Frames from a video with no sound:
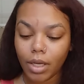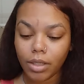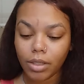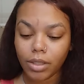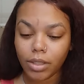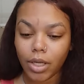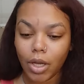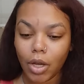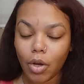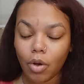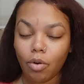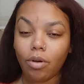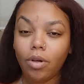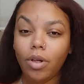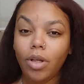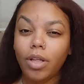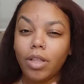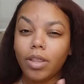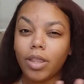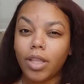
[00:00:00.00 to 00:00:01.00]
so
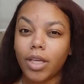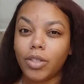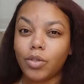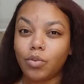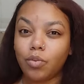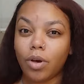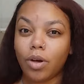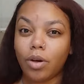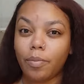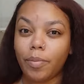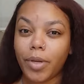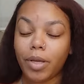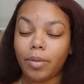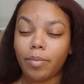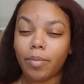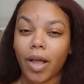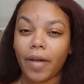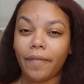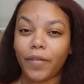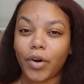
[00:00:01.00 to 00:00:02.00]
this will be
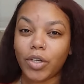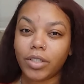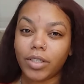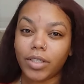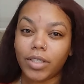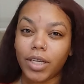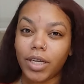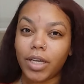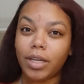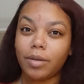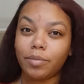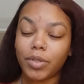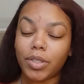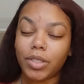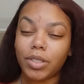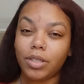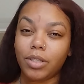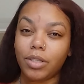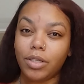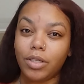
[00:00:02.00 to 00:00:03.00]
my first attempt
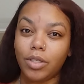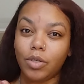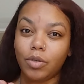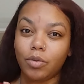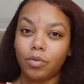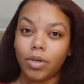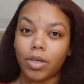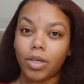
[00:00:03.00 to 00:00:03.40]
to do